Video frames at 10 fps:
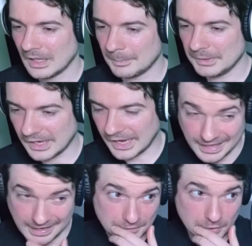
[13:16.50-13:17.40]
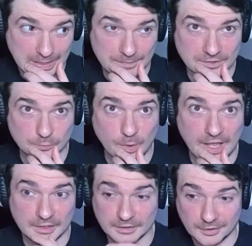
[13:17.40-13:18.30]
mean, I like video games as
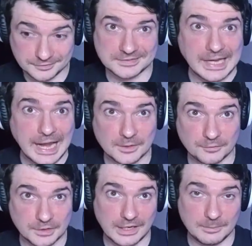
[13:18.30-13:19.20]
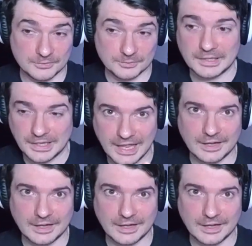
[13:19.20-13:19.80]
well. Not this kind of games, but I like